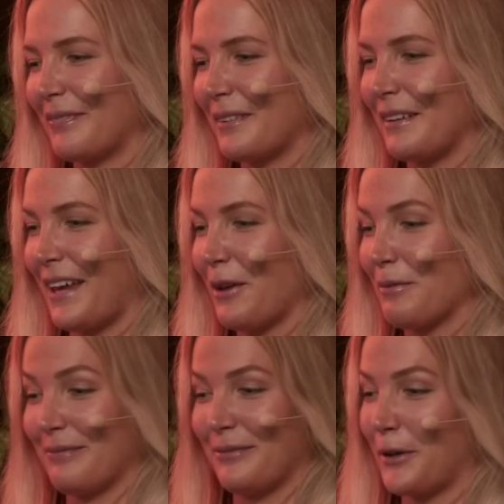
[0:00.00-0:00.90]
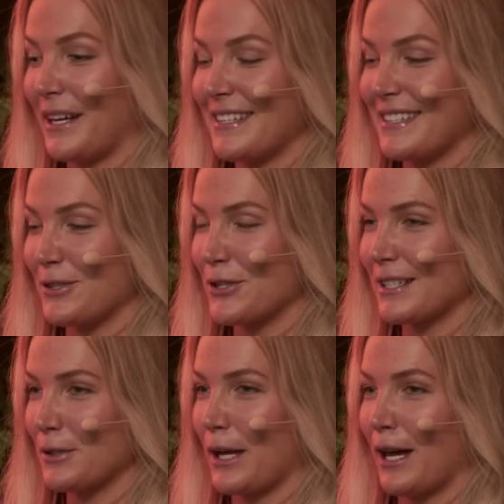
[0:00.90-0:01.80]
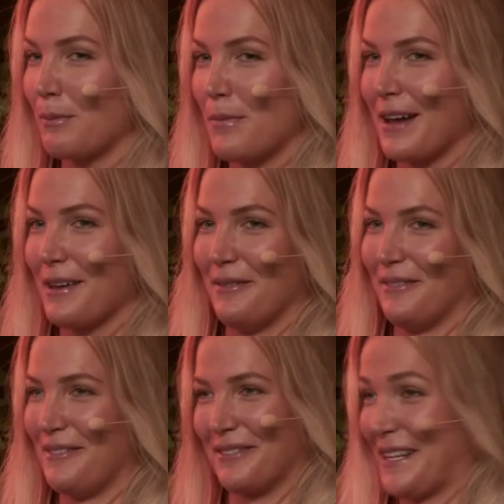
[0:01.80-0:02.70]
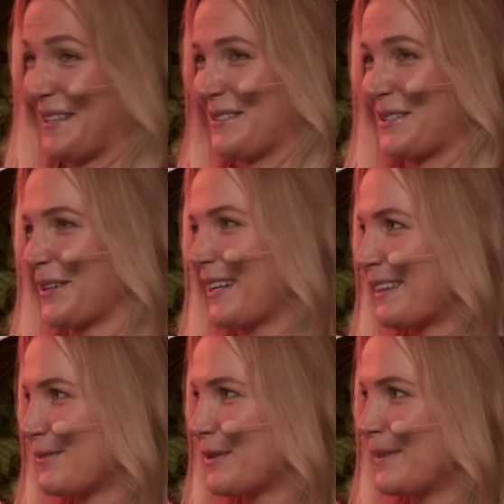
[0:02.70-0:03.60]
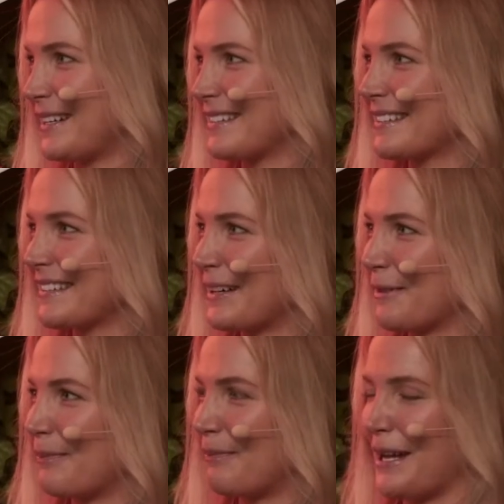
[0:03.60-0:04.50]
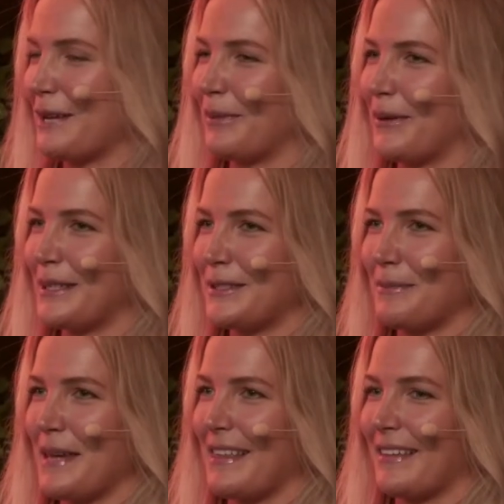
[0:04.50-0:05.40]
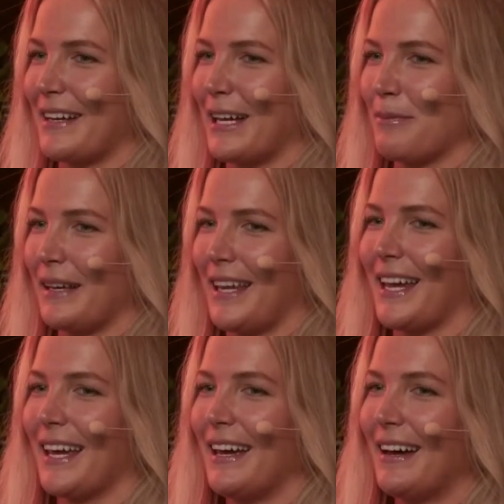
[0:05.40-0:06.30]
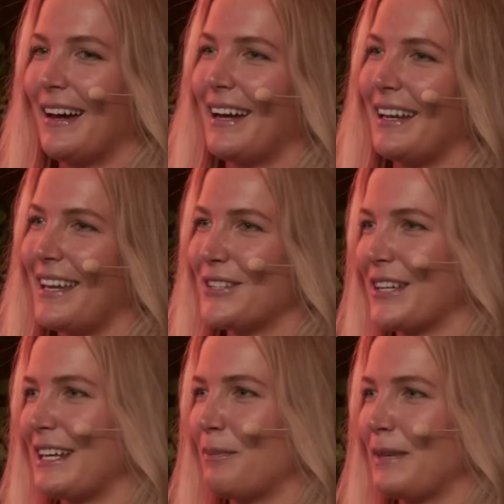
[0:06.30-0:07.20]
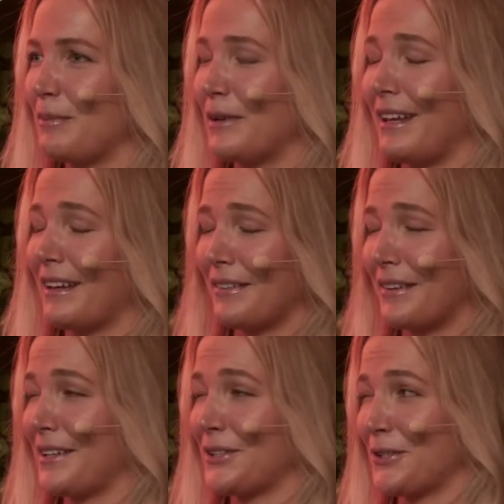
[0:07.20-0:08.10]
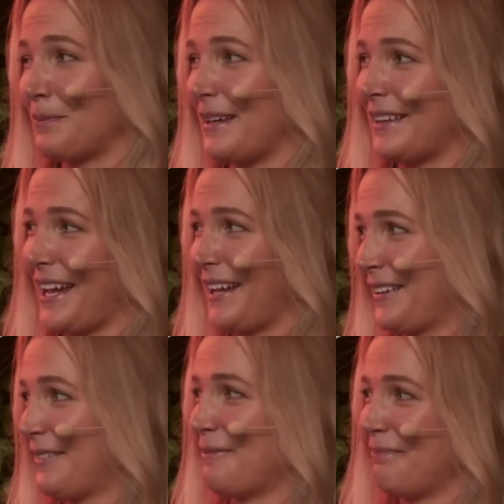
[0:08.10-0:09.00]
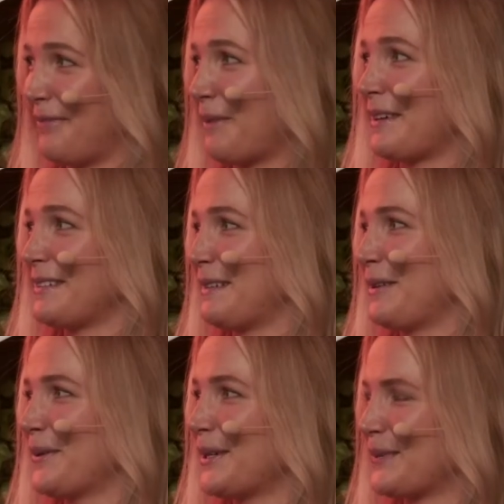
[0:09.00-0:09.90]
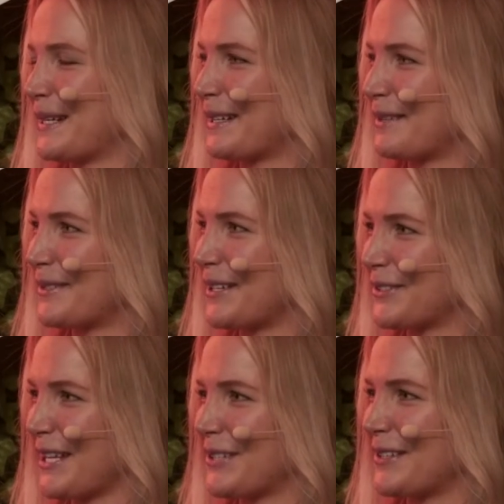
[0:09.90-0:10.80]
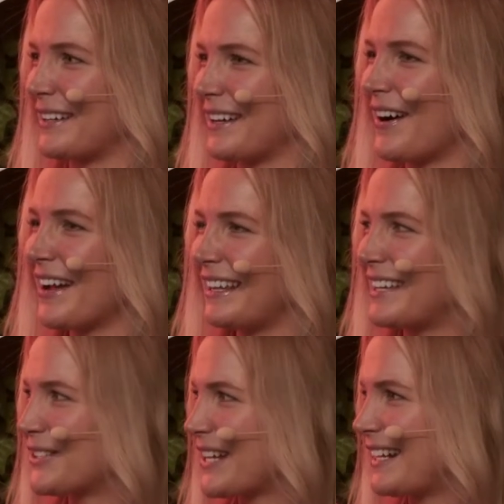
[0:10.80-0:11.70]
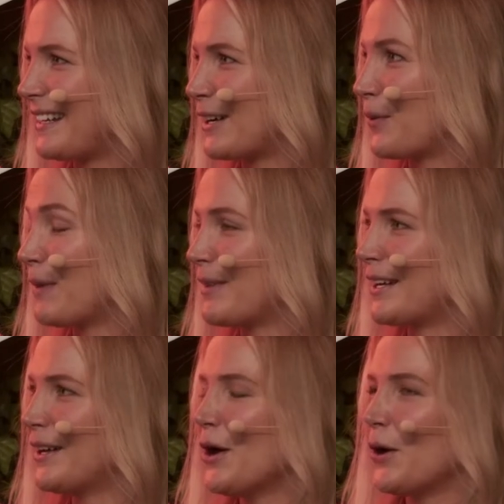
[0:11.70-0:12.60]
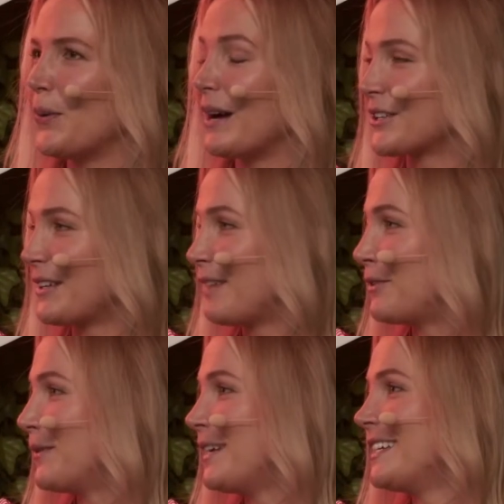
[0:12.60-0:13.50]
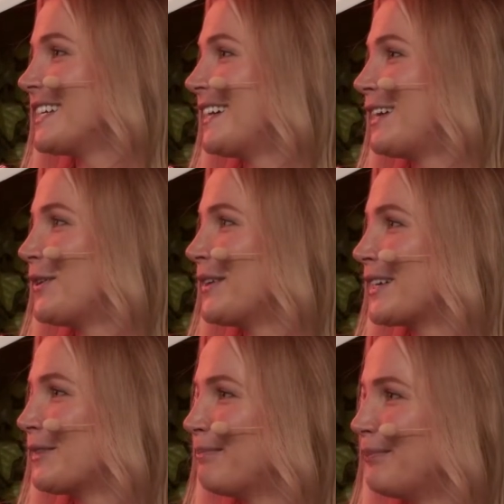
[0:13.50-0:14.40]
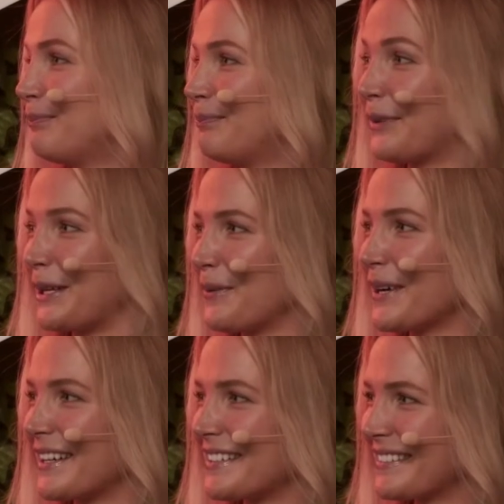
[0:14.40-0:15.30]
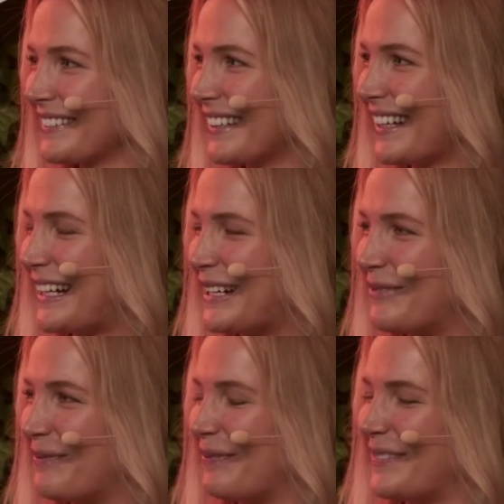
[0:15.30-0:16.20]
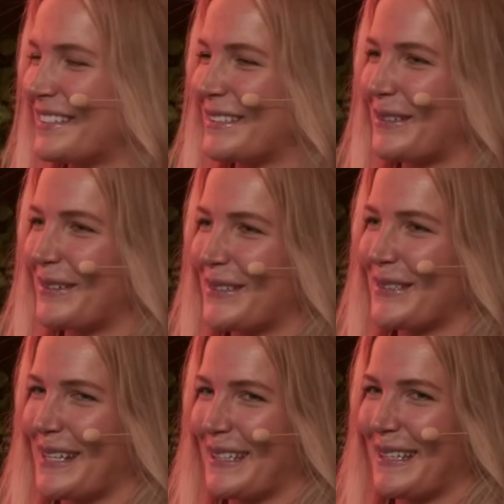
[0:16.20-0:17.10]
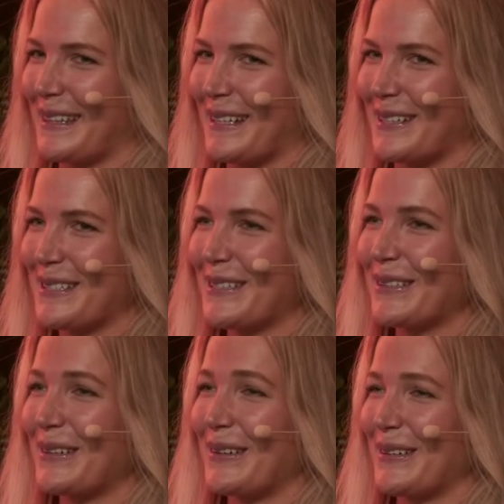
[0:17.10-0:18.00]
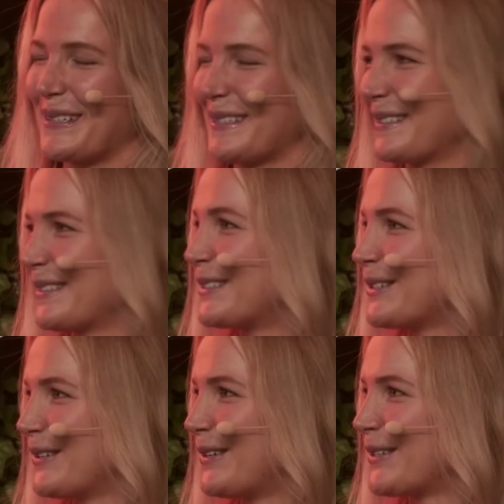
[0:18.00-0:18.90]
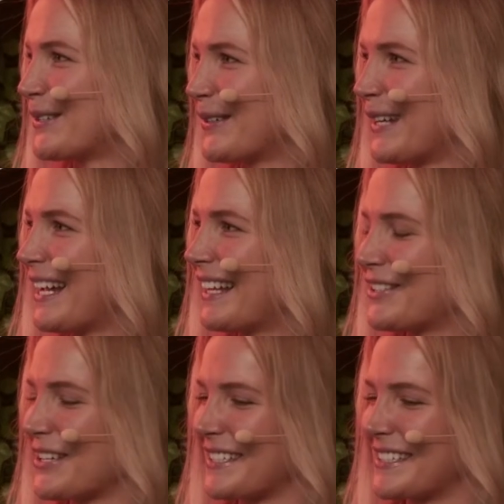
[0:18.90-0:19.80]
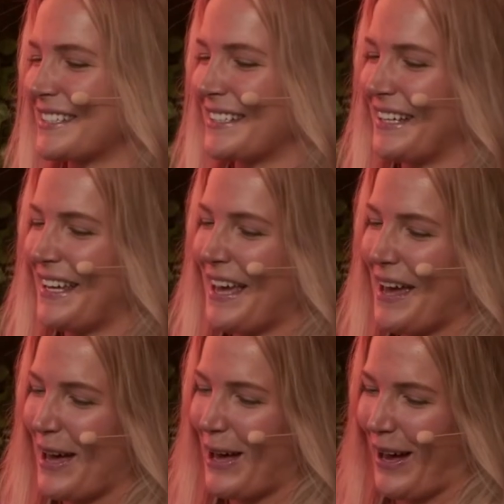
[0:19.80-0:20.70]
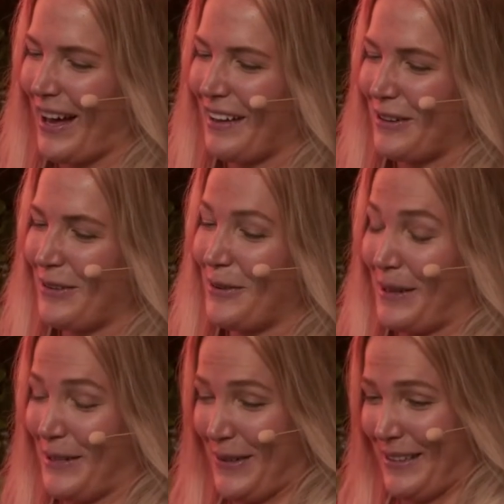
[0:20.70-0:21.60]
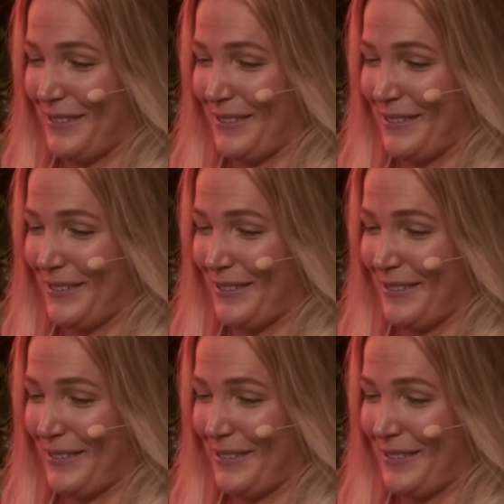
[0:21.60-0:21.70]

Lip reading: like for instance, just looking at my friend circle at the moment, it's mind blowing to me that there can be like highly educated people. Like Nordic should be like the best in the world when it comes to education. There are highly educated young women who actually have no idea how their body works. So I think there's tons to do also, like just doing the